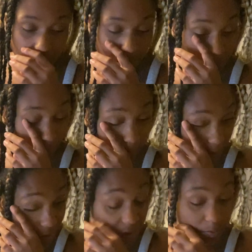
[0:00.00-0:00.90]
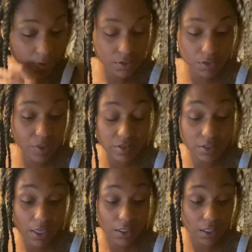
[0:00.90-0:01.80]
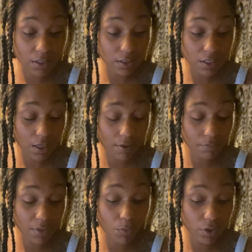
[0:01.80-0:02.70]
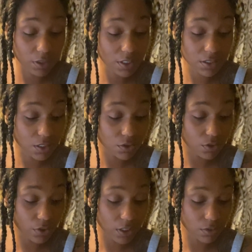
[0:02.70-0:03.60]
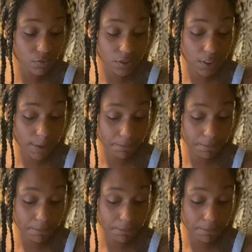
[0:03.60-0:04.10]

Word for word: But I'm hearing this person was not, um, they weren't listening to their intuition.